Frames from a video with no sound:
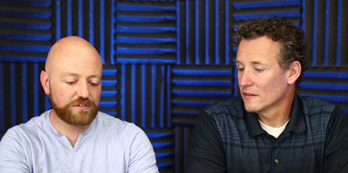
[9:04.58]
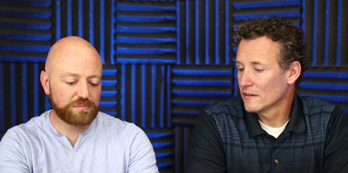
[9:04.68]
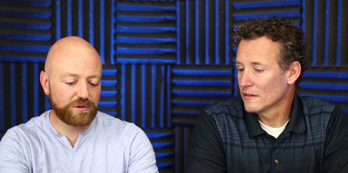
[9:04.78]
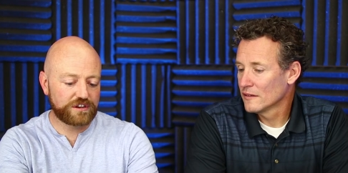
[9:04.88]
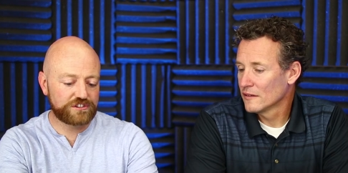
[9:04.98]
Speaker 1: for
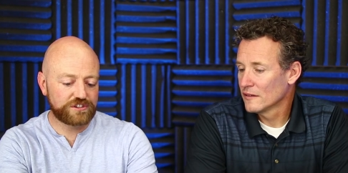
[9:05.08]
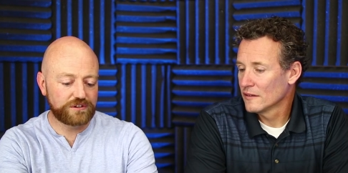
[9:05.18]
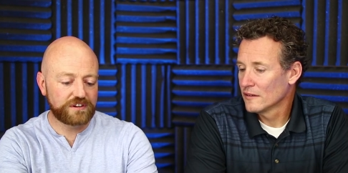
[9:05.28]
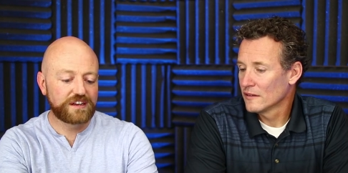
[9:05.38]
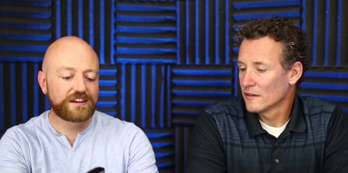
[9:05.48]
point and
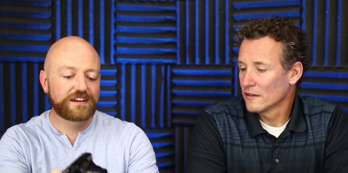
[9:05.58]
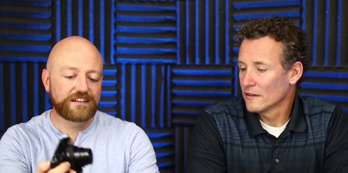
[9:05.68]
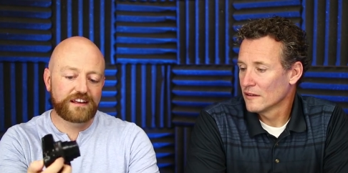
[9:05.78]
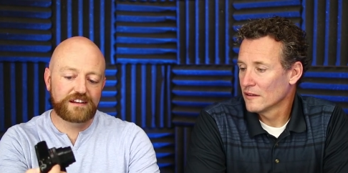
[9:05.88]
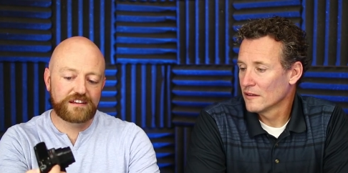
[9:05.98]
shoot.
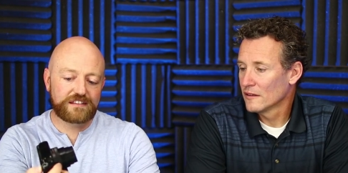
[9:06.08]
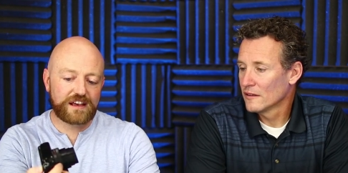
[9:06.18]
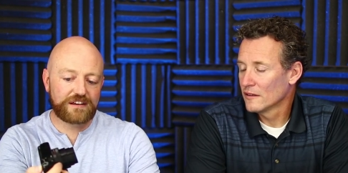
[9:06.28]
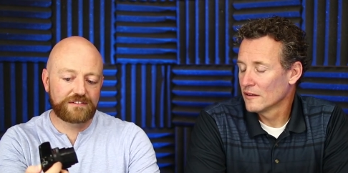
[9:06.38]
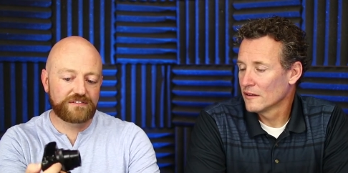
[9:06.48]
It does
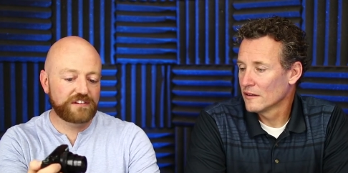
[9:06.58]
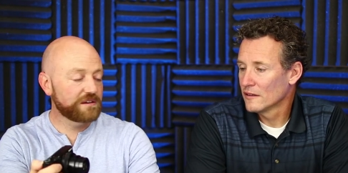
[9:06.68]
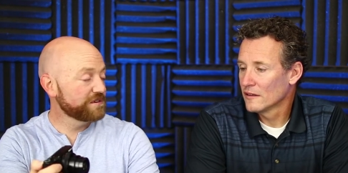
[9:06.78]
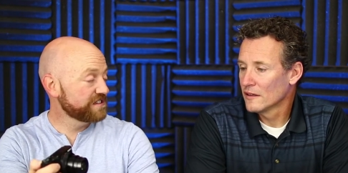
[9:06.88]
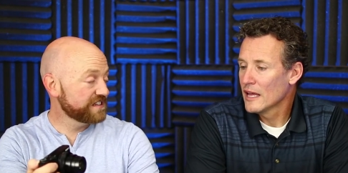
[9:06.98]
have
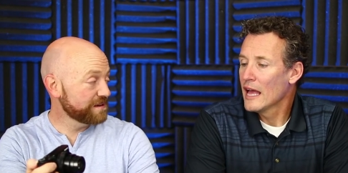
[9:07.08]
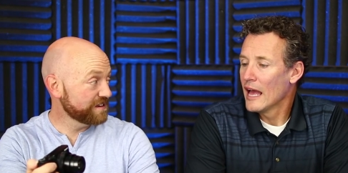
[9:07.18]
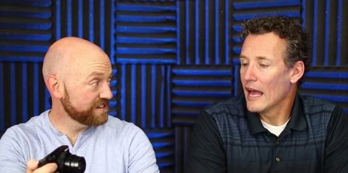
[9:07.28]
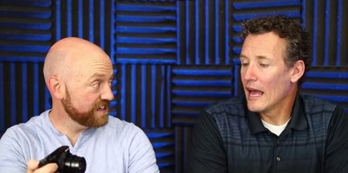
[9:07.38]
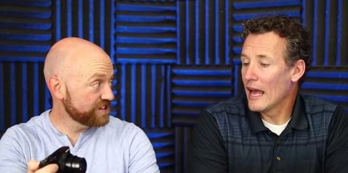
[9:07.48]
image
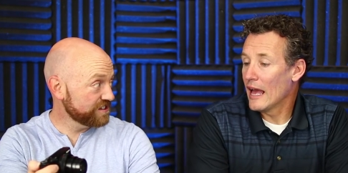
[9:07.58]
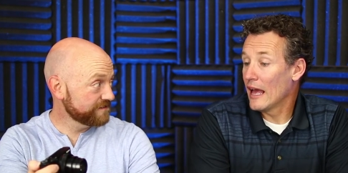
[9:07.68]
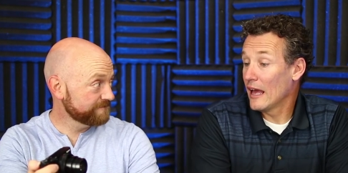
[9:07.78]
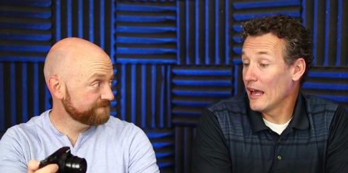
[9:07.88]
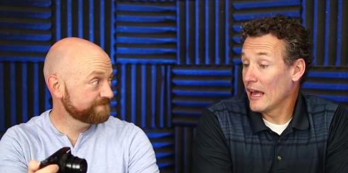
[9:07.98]

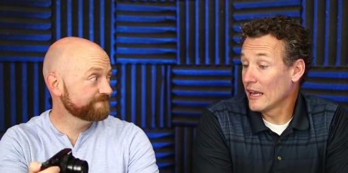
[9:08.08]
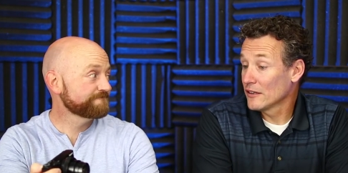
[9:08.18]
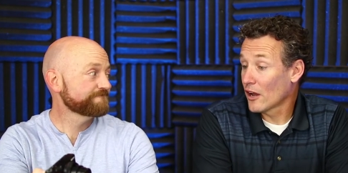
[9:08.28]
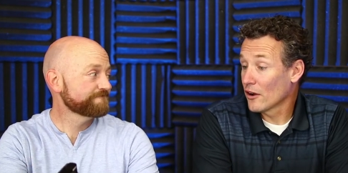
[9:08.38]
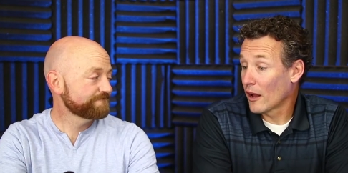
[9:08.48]
stabilization.
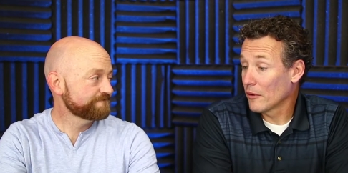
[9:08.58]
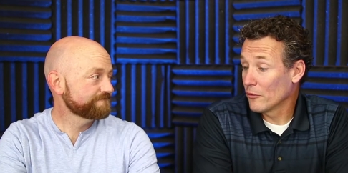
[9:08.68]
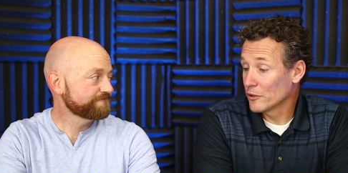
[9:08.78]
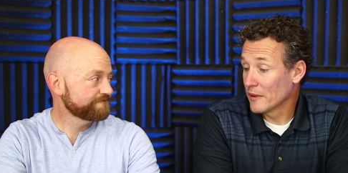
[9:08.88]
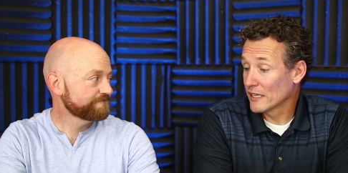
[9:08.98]
Speaker 2: And I, I
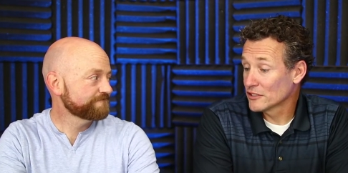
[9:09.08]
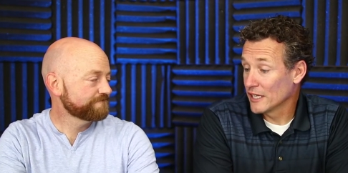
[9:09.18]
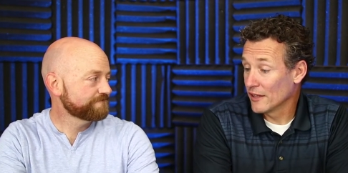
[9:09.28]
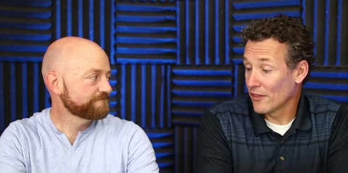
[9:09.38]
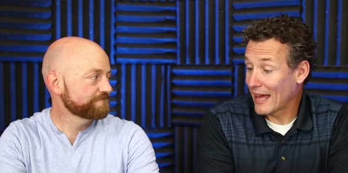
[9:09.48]
would imagine
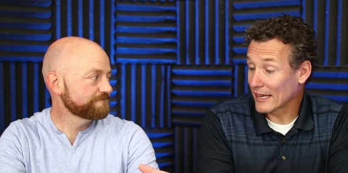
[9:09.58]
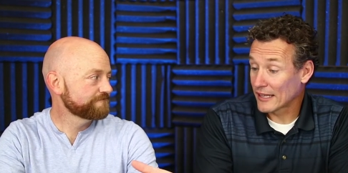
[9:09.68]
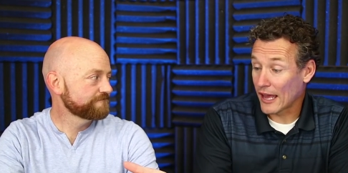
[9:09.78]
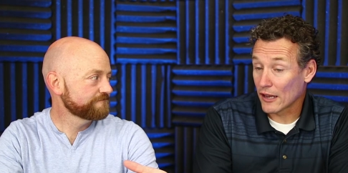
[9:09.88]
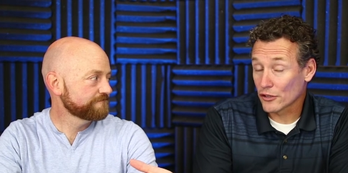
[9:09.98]
in that
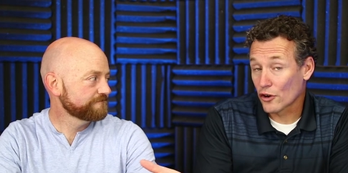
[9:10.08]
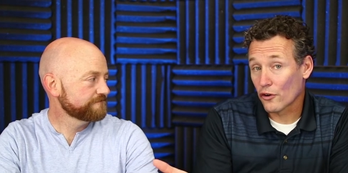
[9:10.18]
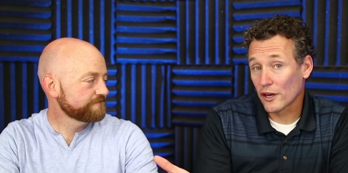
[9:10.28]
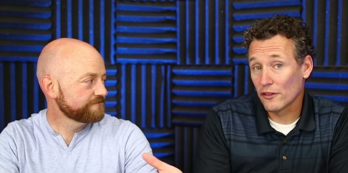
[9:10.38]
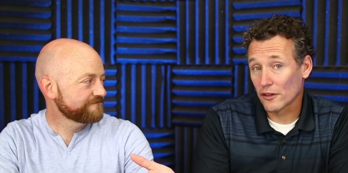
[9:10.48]

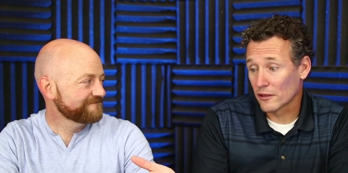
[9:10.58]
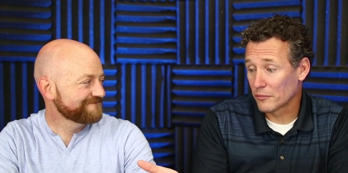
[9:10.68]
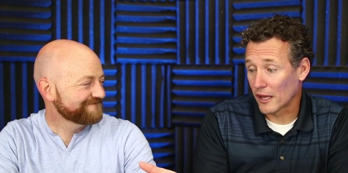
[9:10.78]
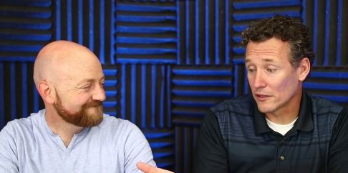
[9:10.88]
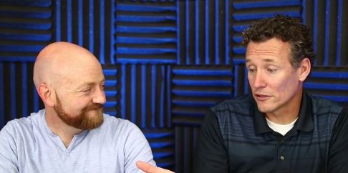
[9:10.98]
category, the
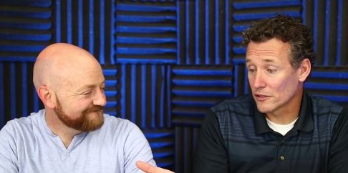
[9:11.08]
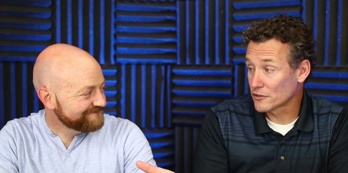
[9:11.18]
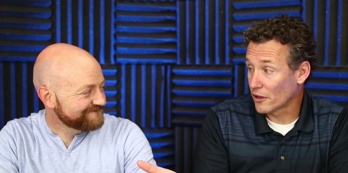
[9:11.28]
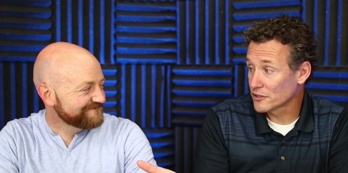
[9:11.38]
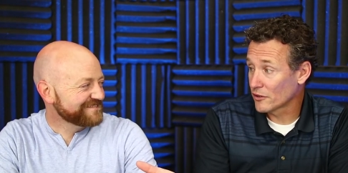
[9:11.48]

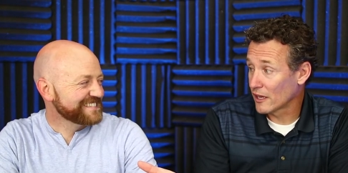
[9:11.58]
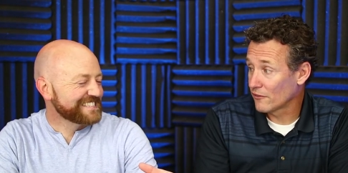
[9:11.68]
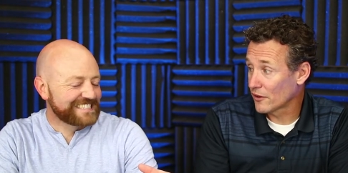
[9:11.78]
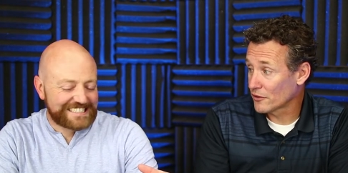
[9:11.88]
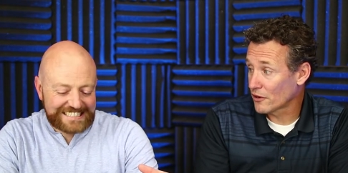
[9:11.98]
competitors also
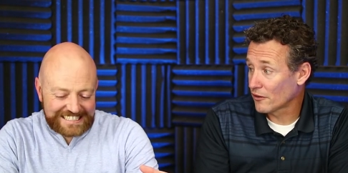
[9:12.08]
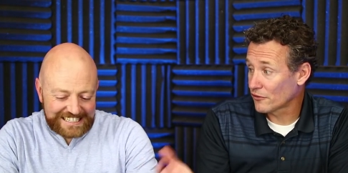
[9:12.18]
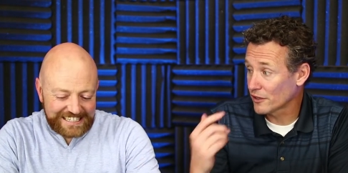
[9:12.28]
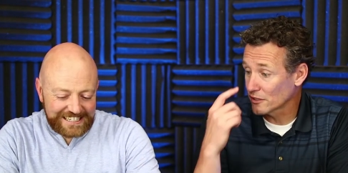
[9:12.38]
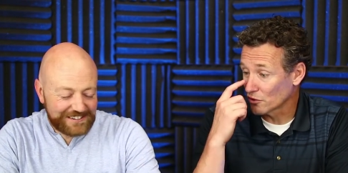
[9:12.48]
have other
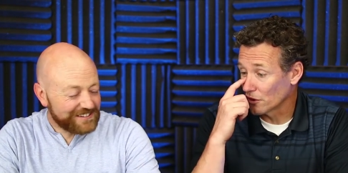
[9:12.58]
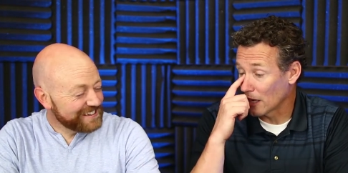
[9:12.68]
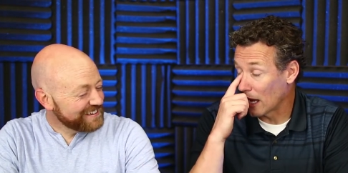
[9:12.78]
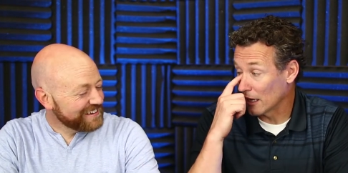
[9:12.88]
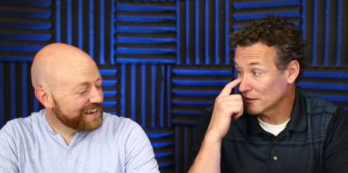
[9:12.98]
offerings you know or what?
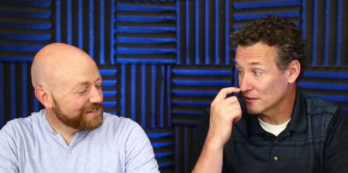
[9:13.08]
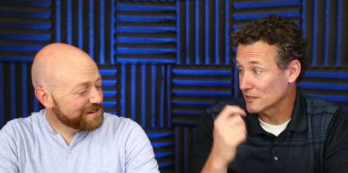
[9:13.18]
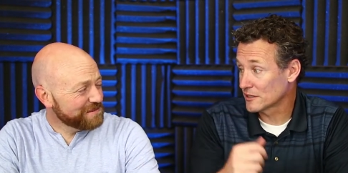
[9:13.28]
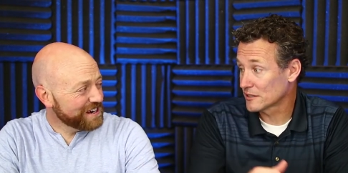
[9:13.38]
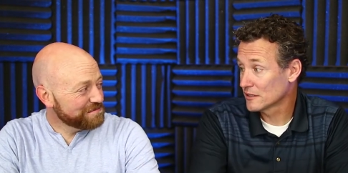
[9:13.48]
not. I'm
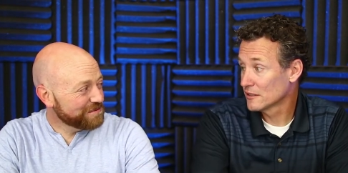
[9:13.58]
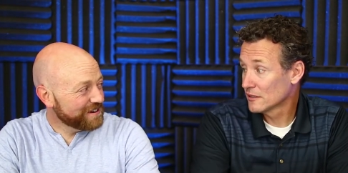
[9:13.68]
going to bring up